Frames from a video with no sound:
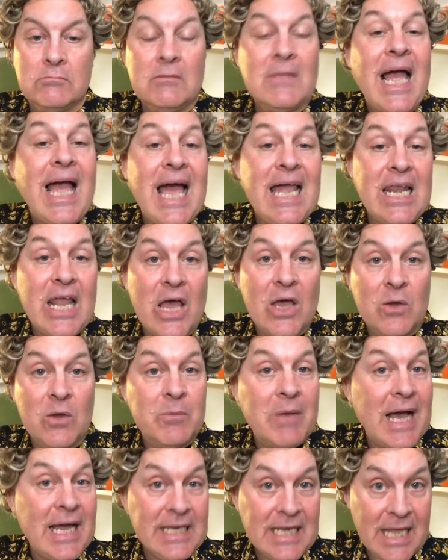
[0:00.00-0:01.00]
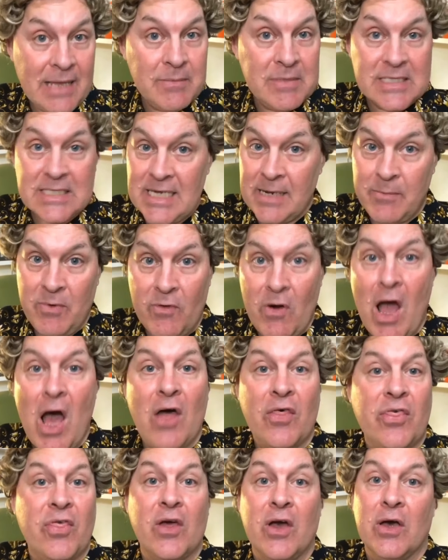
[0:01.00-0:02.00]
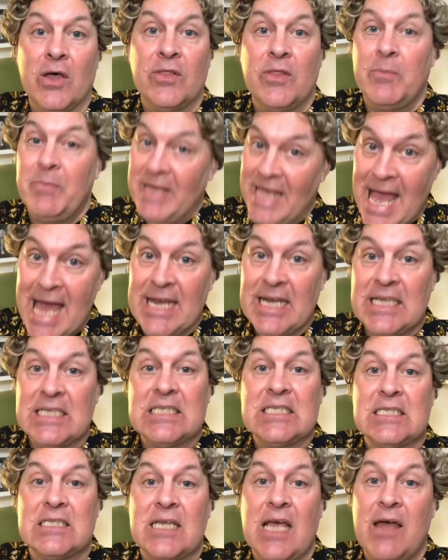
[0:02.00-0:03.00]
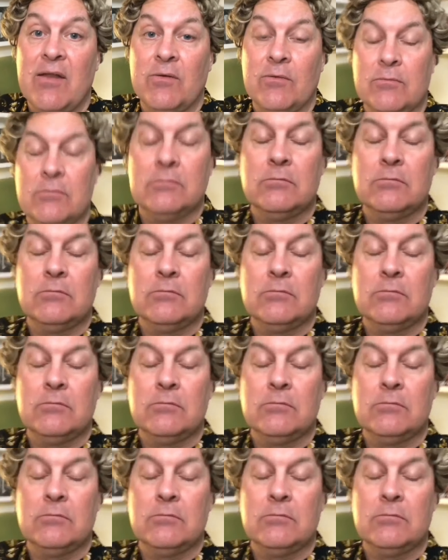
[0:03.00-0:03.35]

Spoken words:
Hello, my name is Liberatha, the pianist and...